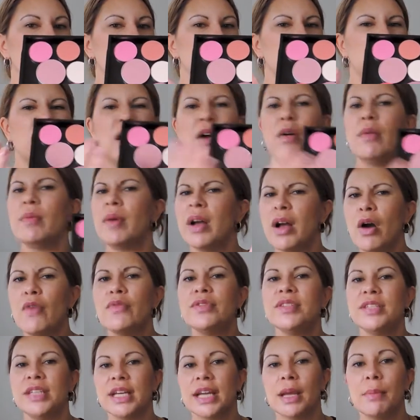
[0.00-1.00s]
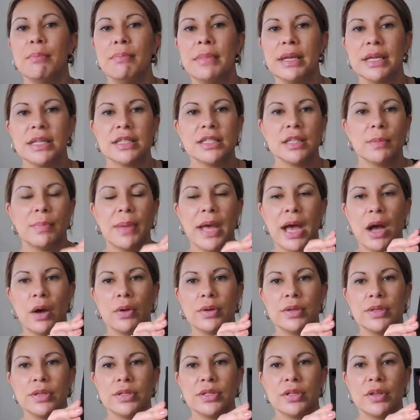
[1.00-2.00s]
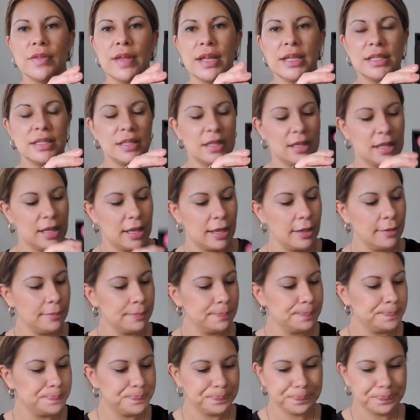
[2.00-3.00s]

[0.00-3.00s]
what I do. And I obviously can mix the powders, so that's in there.